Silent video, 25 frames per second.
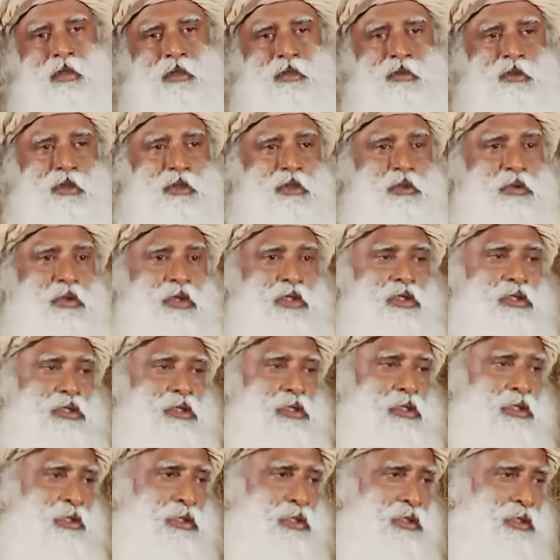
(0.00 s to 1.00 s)
So you can
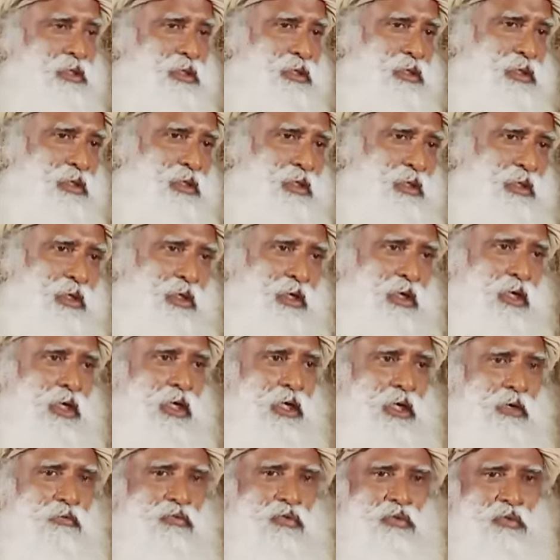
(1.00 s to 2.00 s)
see this.
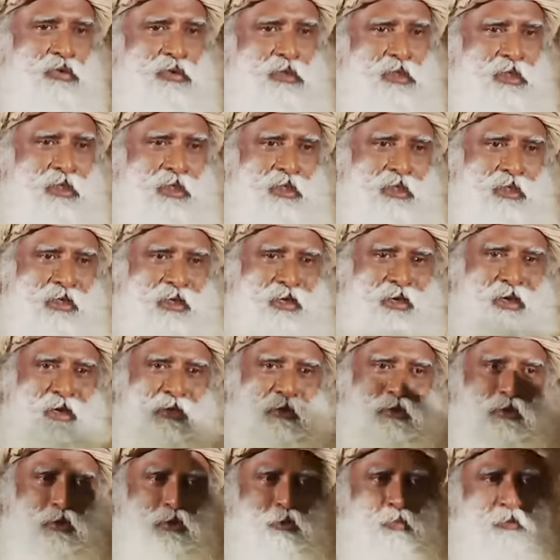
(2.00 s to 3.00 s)
If you see a
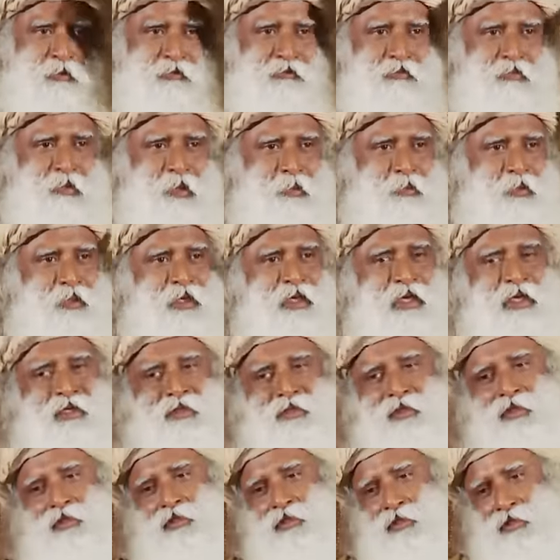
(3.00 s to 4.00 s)
group of people
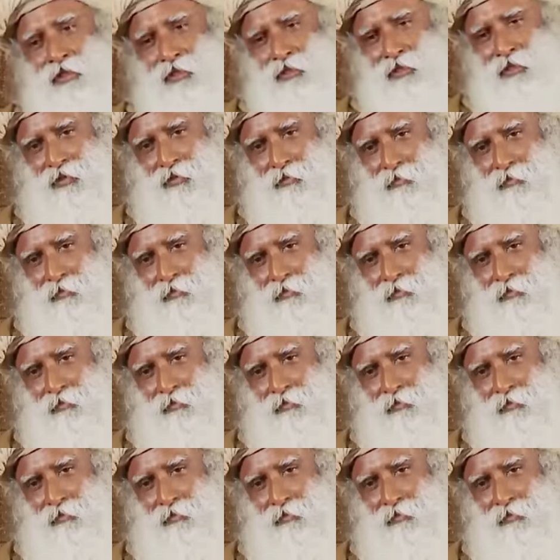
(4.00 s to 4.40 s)
like this,